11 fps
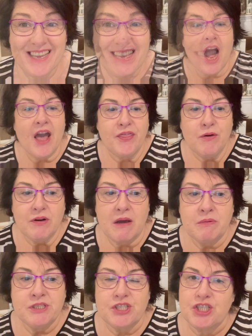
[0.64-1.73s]
I thought I
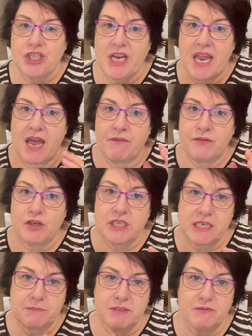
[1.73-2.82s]
would just share a few
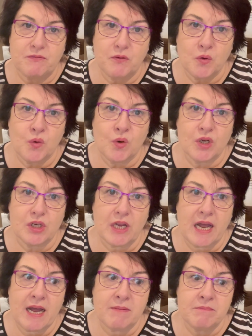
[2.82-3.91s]
tips for
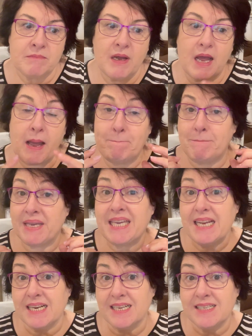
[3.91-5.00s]

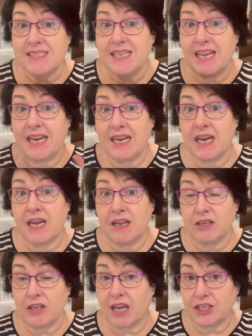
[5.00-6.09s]
beginners in a
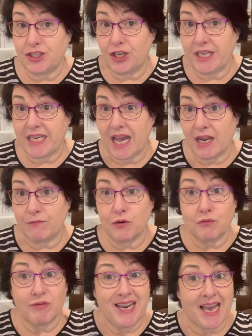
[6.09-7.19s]
dirty
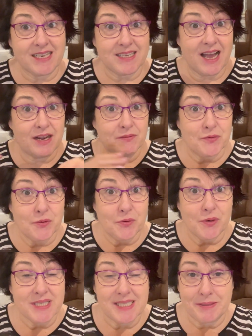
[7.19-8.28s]
carnivore, relaxed
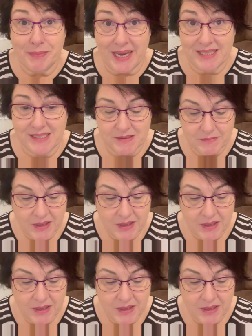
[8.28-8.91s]
carnivore space.